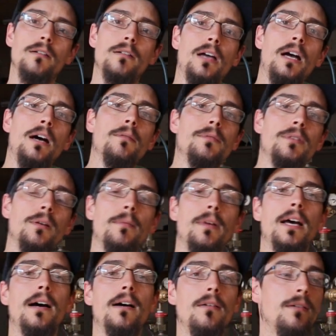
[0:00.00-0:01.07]
helps
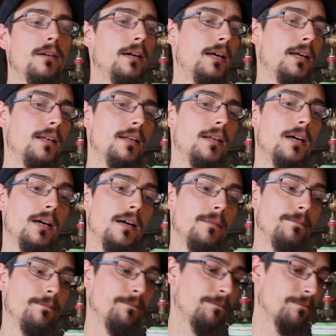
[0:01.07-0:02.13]
someone out.
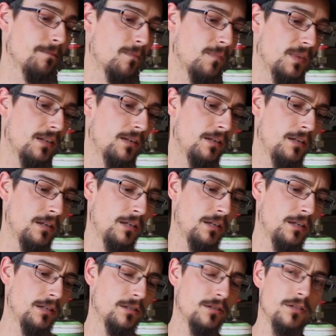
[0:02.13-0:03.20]
And
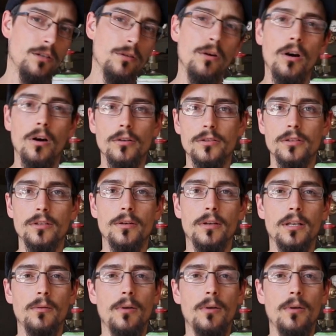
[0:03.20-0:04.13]
it's too hot to do any